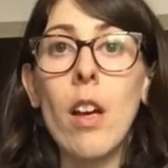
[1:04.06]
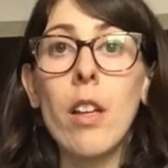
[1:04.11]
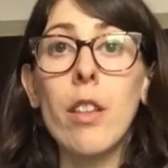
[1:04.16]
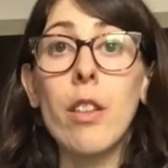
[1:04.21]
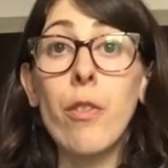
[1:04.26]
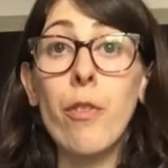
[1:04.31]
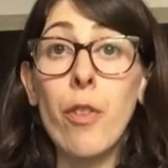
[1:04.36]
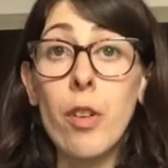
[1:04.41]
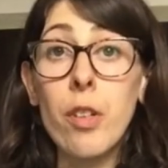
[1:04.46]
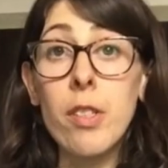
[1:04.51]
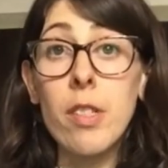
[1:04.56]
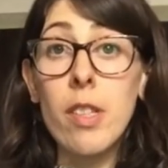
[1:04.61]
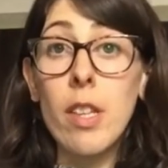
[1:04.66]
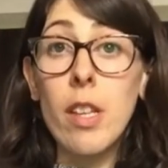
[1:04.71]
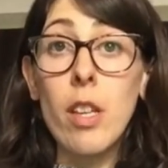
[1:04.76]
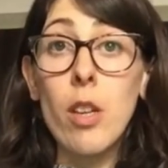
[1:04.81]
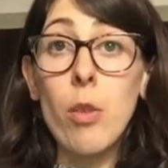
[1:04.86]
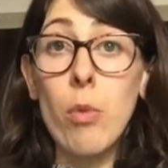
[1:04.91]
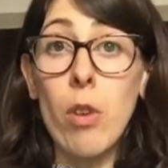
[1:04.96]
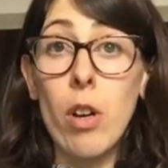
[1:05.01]
The first
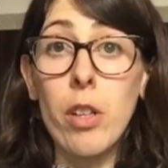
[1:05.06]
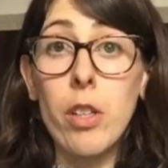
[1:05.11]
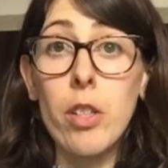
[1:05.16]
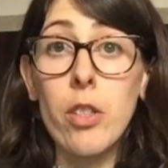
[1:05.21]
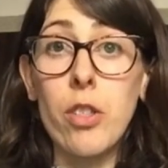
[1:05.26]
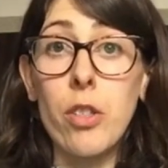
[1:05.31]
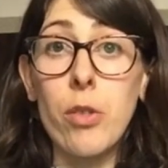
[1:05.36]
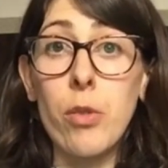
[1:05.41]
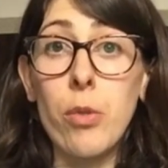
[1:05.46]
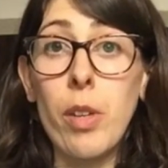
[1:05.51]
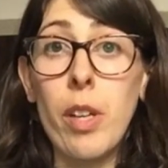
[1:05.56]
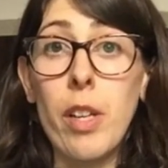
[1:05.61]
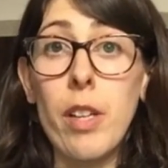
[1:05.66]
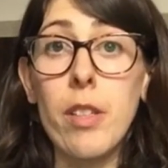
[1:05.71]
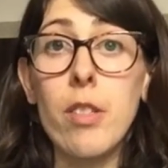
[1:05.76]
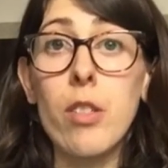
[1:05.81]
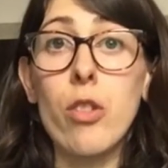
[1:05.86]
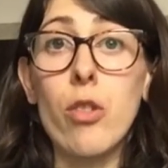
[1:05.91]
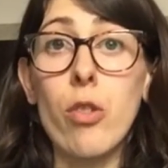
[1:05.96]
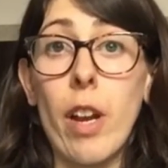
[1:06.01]
thing you want to do
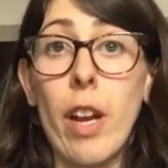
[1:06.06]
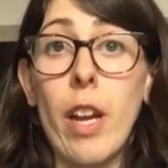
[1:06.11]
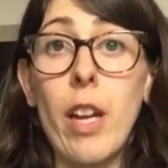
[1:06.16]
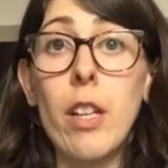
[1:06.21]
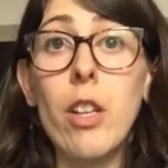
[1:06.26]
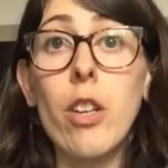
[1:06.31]
is drain